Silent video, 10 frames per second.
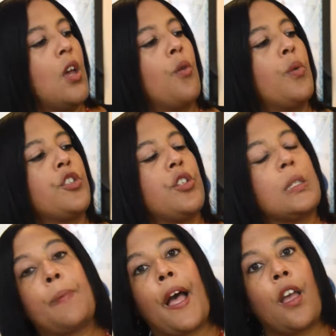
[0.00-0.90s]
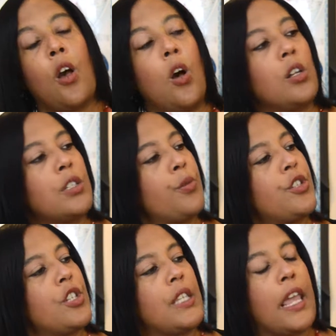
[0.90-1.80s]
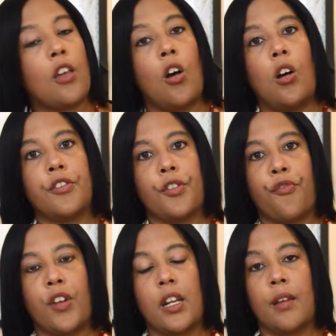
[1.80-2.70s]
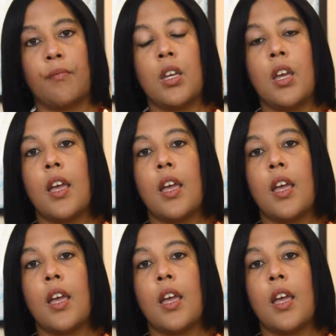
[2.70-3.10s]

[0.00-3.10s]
which is by Halt, which is A Call to Freedom.